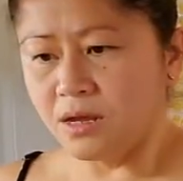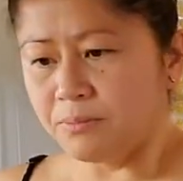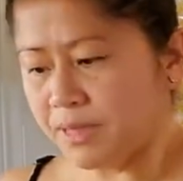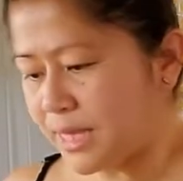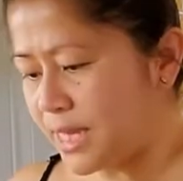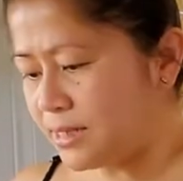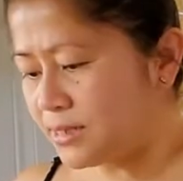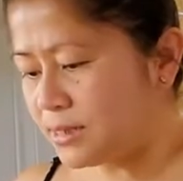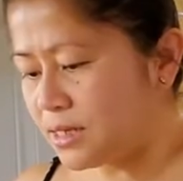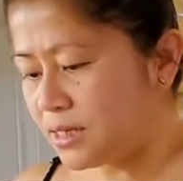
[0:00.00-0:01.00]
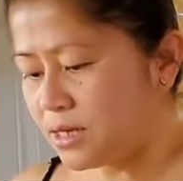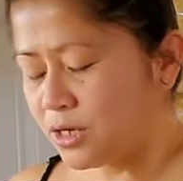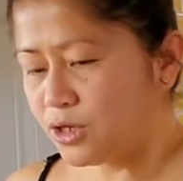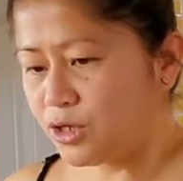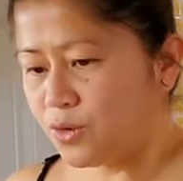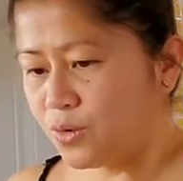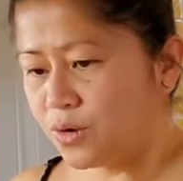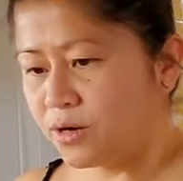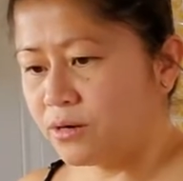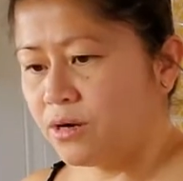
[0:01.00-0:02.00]
place
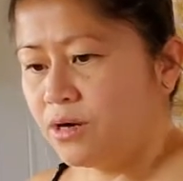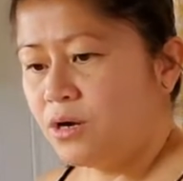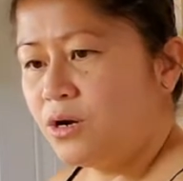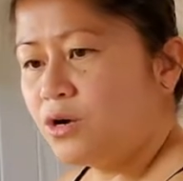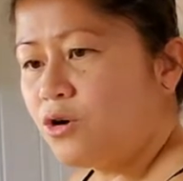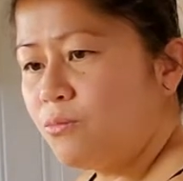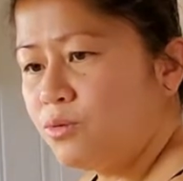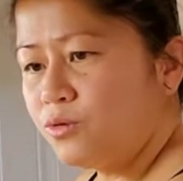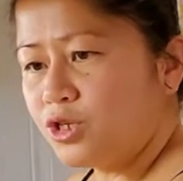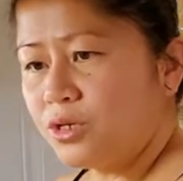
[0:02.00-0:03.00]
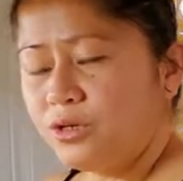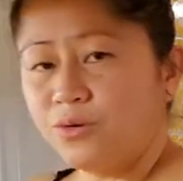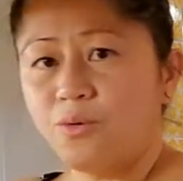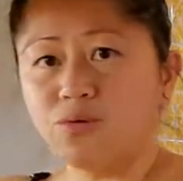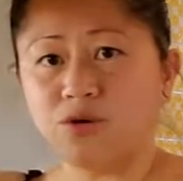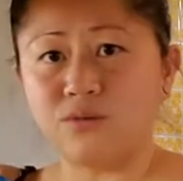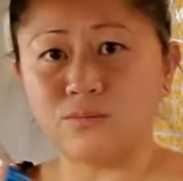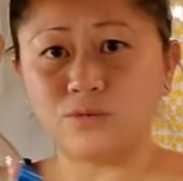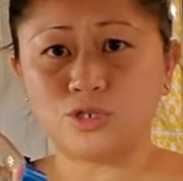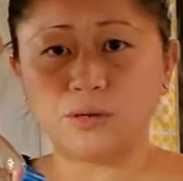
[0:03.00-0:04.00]
your kombucha, your old
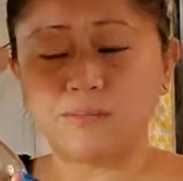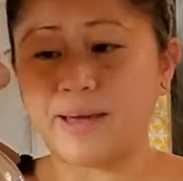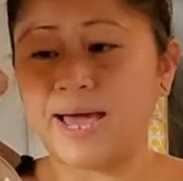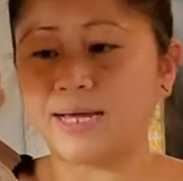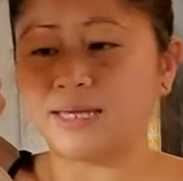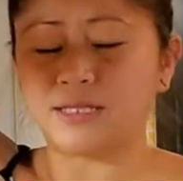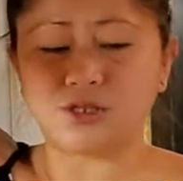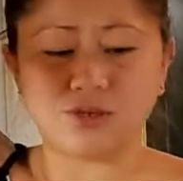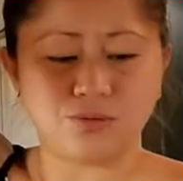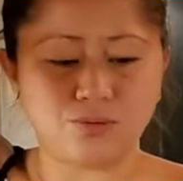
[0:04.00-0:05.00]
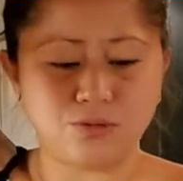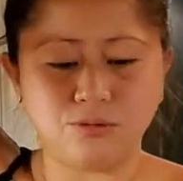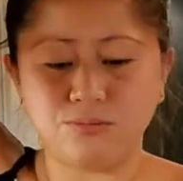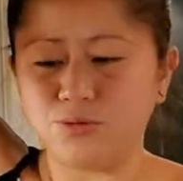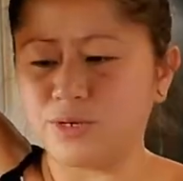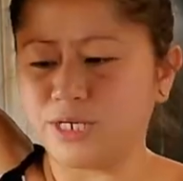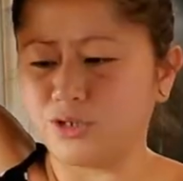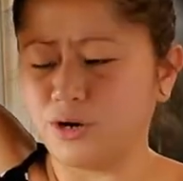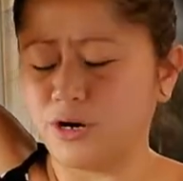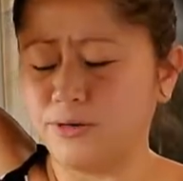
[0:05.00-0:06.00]
kombucha, back into the brewing
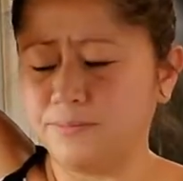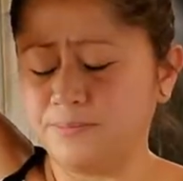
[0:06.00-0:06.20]
jar,